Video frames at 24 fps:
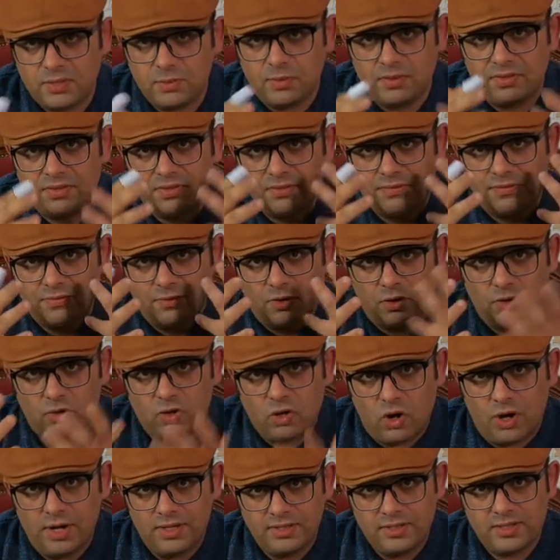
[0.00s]
with four
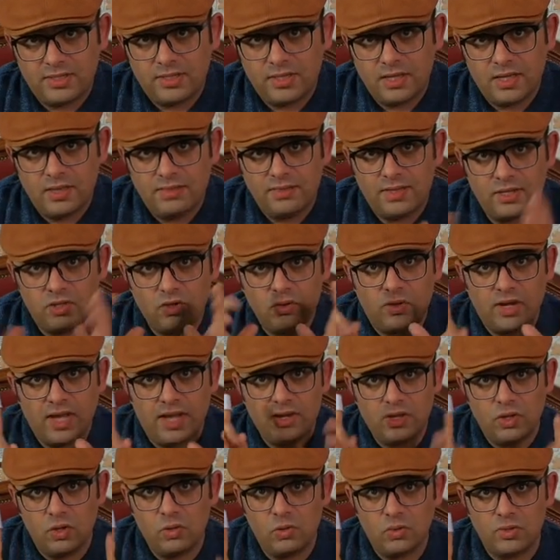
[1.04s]
coins that you
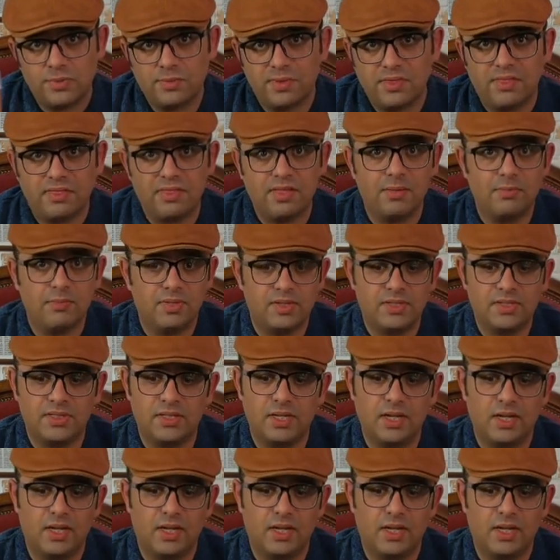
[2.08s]
can use with thimbles.